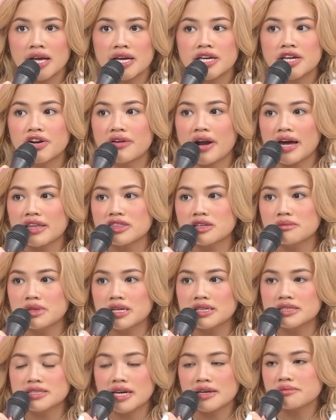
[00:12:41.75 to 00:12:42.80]
He
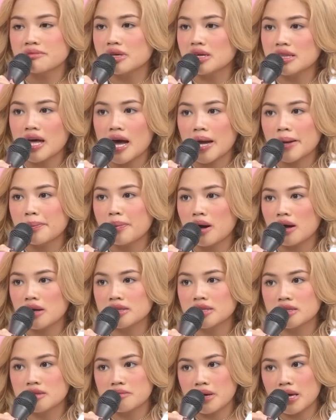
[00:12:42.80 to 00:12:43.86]
randomly sent me an
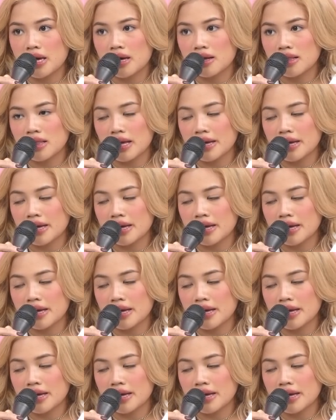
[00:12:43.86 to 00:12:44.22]
iPod in the mail.